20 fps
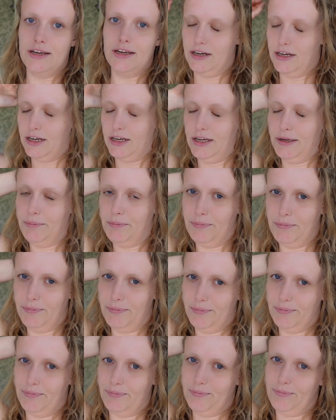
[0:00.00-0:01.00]
I
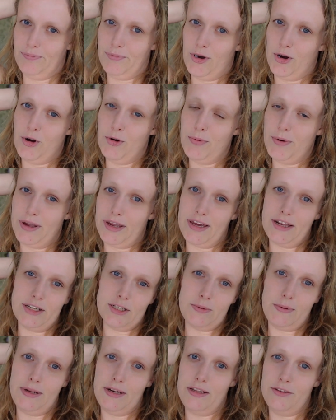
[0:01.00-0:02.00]
hope I can
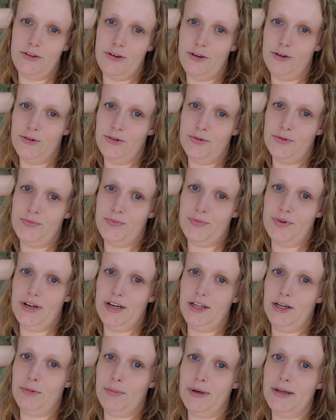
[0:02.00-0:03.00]
explain it to you a
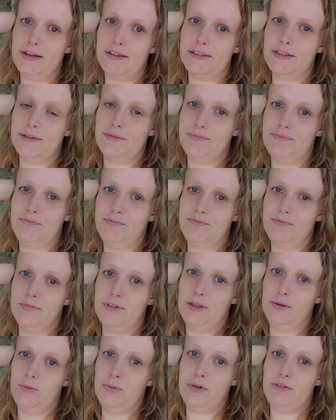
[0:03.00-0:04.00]
little better
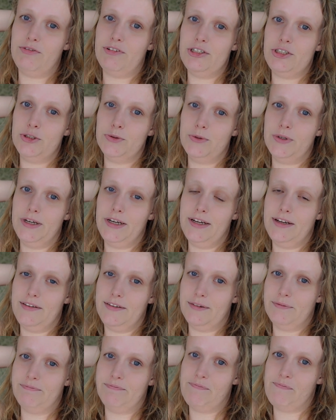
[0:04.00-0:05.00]
with visual
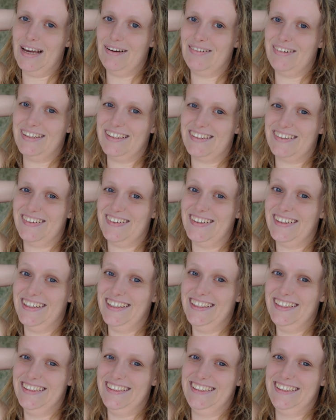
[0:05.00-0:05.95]
aid. I'm gonna try.